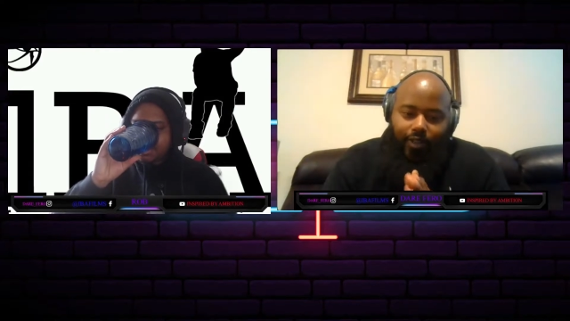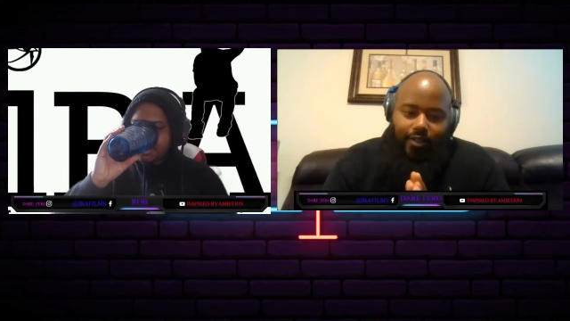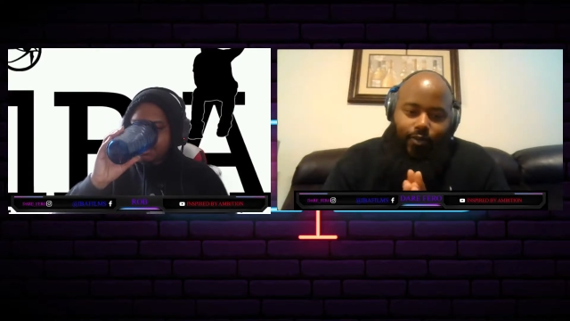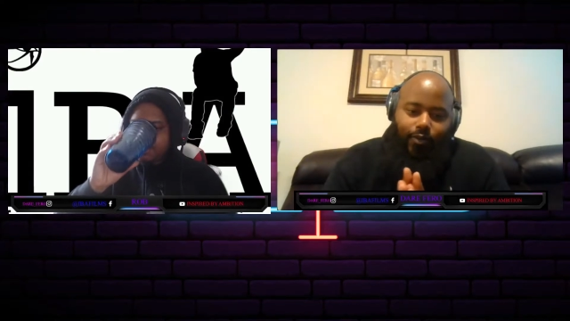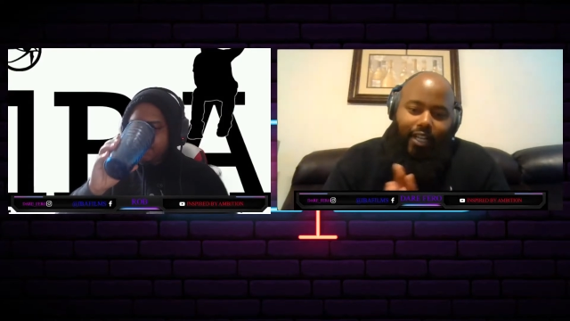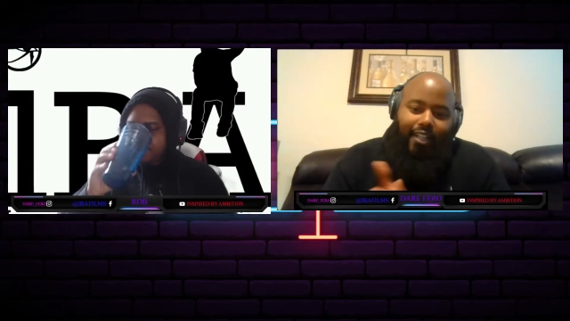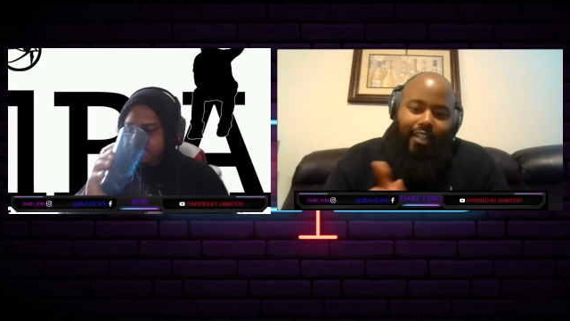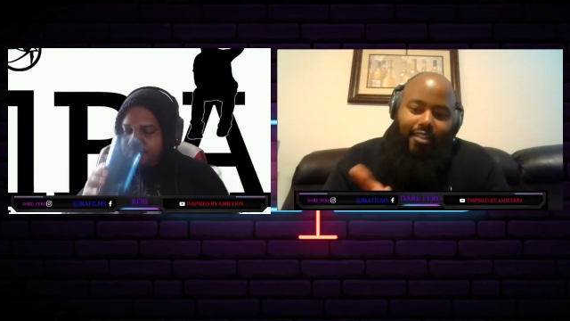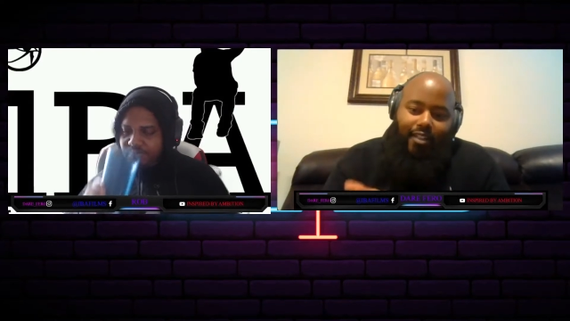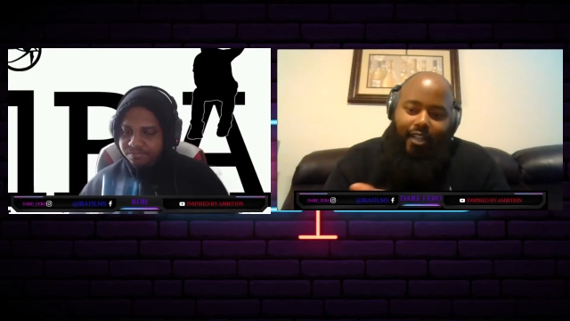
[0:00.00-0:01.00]
Speaker 1: because we gotta
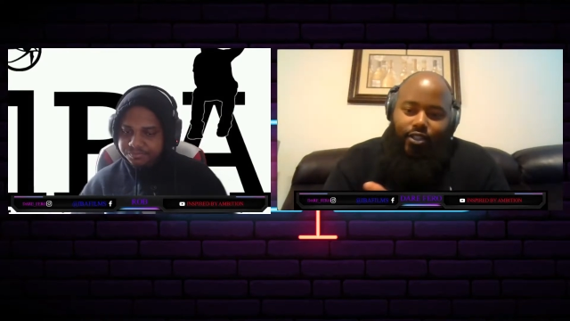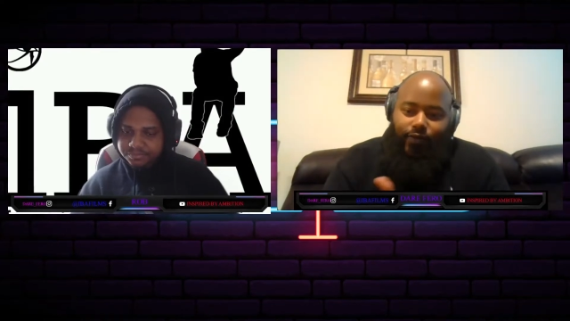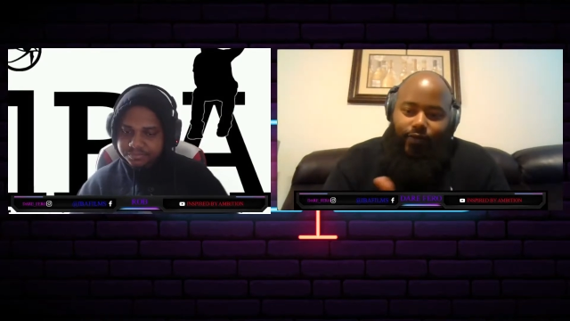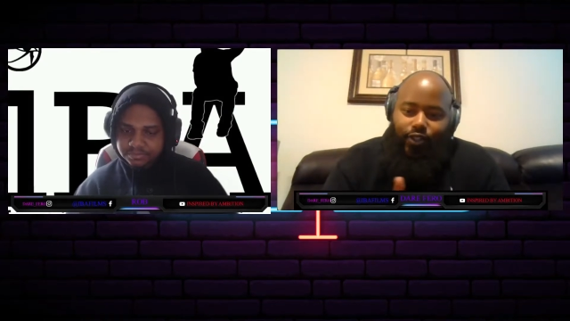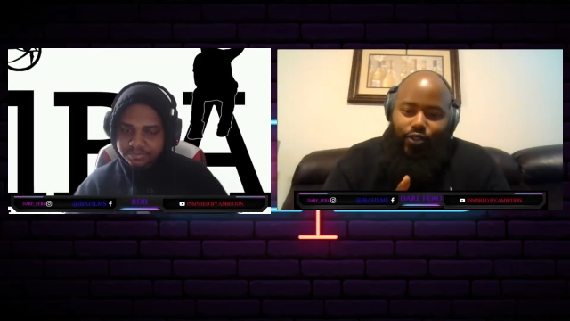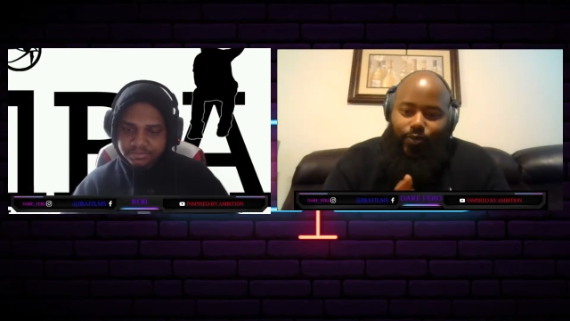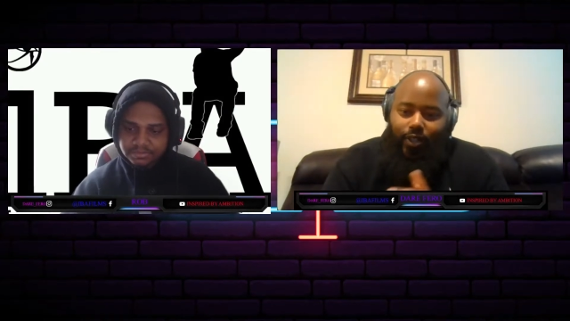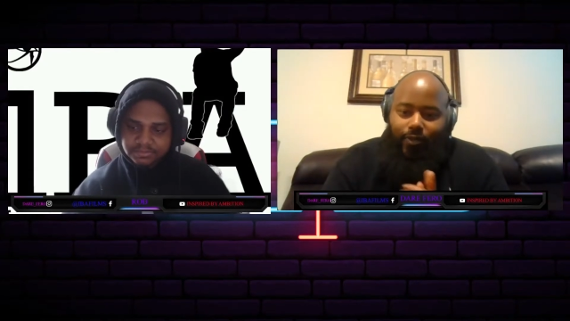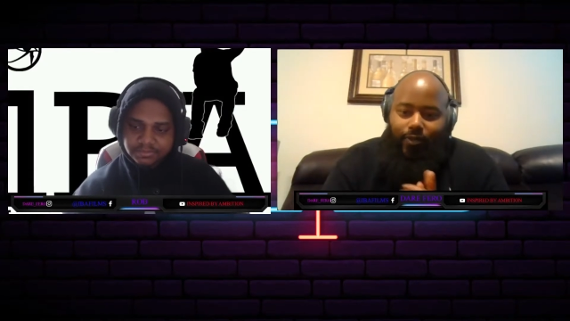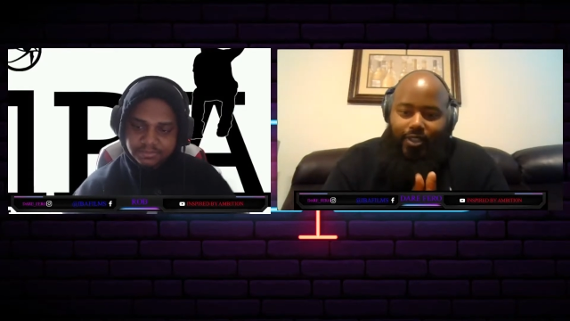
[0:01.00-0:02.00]
get to the controversial
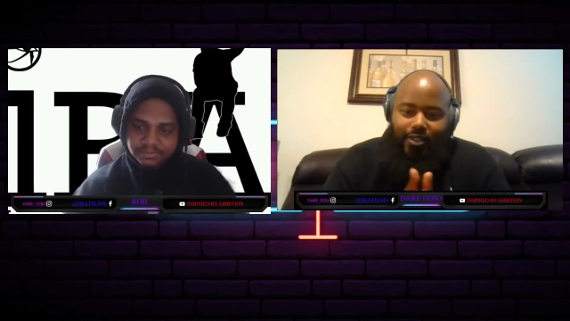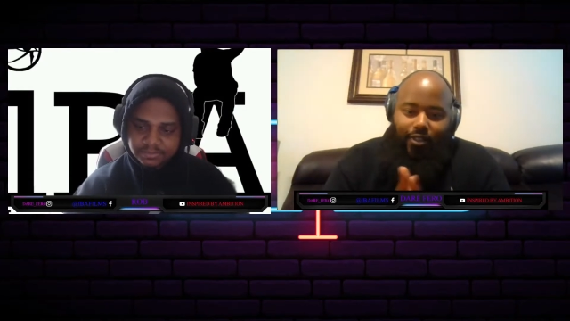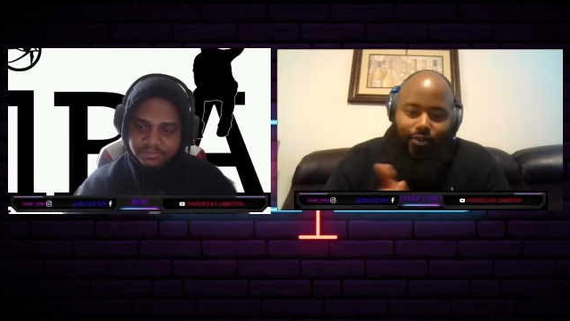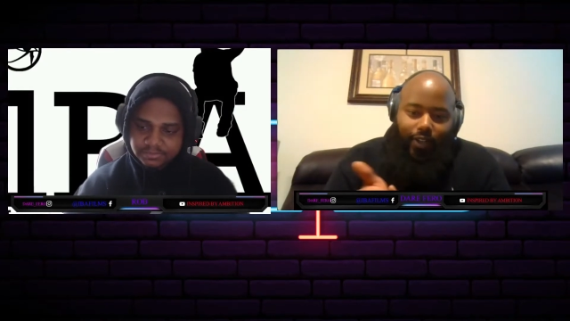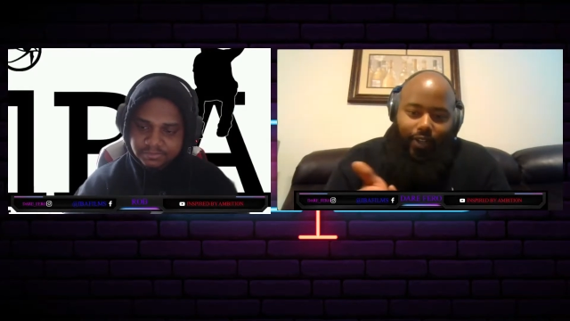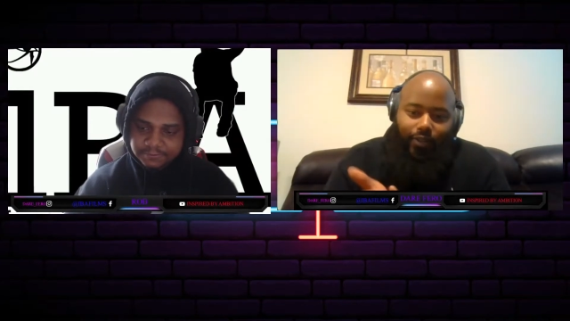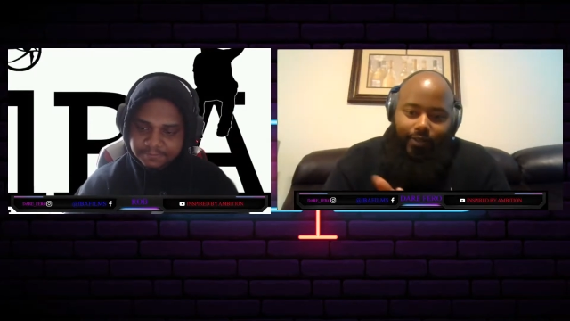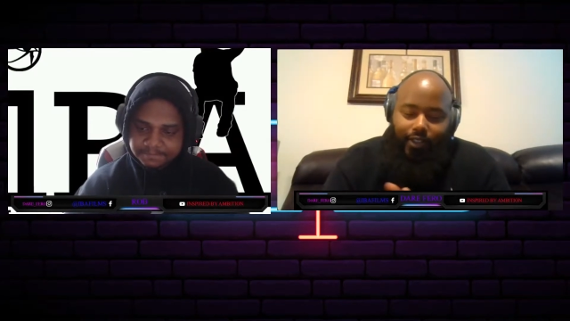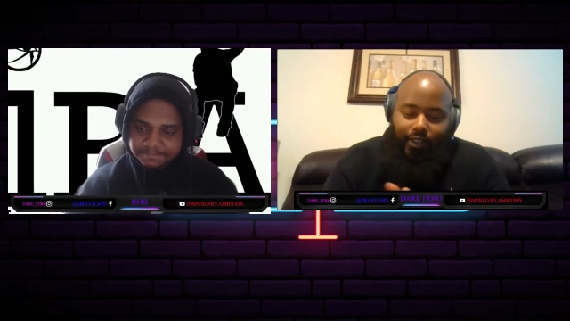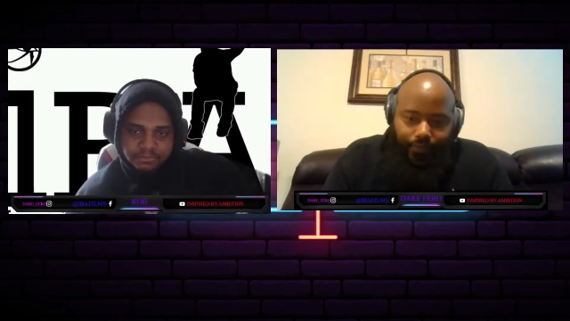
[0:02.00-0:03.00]
part. We just talked right over it.